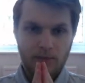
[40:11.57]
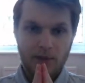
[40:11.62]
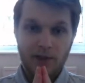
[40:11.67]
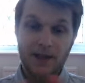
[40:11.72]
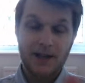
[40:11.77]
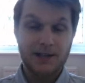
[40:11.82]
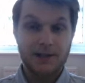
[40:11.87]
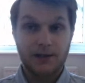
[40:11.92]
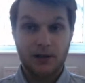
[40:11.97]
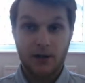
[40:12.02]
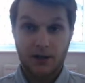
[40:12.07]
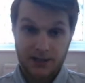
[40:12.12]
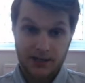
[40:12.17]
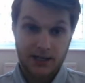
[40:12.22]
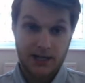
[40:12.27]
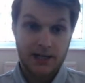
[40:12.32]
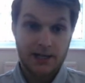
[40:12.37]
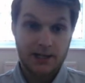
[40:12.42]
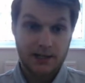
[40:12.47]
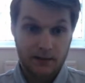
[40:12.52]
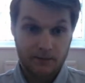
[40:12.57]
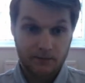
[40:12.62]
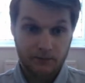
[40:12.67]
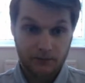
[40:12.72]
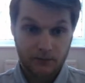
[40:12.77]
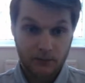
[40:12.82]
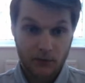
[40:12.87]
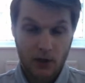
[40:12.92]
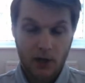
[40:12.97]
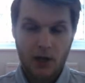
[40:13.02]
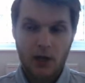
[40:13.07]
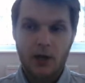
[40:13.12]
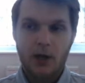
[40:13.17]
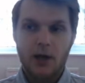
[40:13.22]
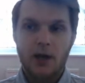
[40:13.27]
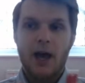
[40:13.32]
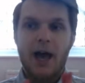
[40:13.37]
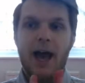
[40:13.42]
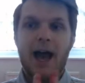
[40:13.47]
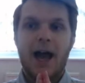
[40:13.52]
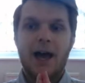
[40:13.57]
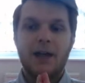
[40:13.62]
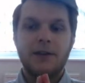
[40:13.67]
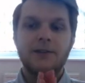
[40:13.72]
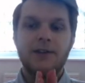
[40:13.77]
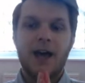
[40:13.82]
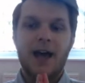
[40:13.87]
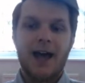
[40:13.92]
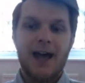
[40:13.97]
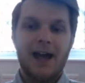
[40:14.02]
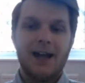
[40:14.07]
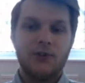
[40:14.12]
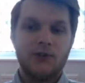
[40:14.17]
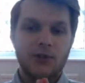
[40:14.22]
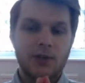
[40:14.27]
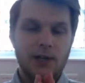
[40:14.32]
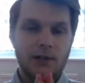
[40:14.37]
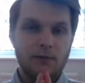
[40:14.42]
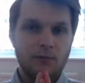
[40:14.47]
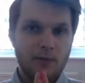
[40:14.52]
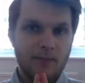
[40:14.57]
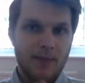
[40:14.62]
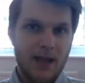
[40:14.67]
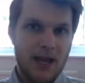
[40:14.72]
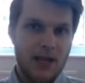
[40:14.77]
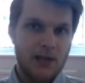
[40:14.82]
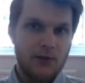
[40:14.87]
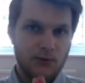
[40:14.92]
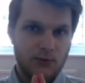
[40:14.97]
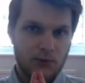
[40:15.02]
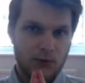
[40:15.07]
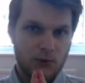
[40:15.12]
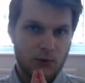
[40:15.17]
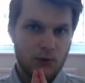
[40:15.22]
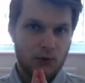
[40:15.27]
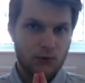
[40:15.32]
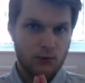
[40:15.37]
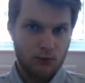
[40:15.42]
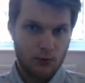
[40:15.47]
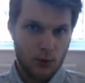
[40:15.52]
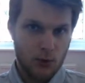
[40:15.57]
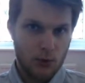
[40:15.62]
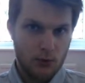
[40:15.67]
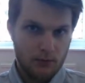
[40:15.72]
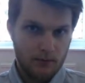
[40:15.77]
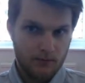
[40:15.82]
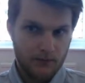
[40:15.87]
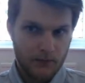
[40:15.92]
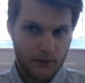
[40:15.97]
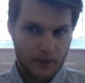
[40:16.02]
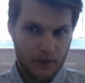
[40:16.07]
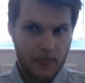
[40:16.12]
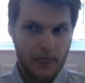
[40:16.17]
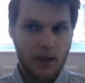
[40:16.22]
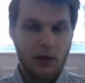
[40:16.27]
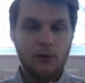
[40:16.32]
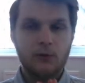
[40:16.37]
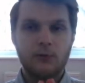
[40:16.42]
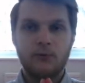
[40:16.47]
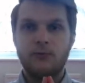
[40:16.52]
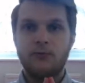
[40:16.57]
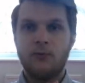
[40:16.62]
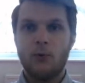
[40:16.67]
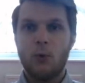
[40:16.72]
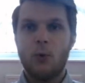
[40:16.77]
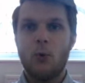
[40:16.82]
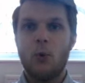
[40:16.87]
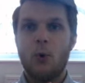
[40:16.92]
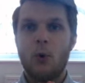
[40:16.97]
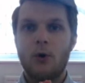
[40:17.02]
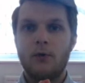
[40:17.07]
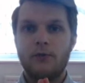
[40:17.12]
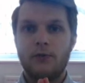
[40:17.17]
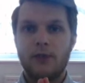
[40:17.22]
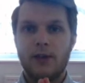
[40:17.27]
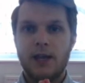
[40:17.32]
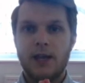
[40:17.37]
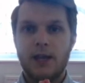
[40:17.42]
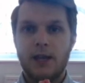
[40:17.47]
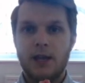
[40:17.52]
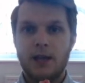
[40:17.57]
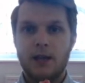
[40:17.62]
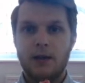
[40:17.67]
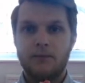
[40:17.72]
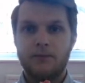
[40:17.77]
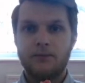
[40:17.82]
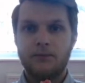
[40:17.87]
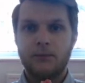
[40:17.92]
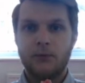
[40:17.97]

That's nice and easy. And that actually remains true for the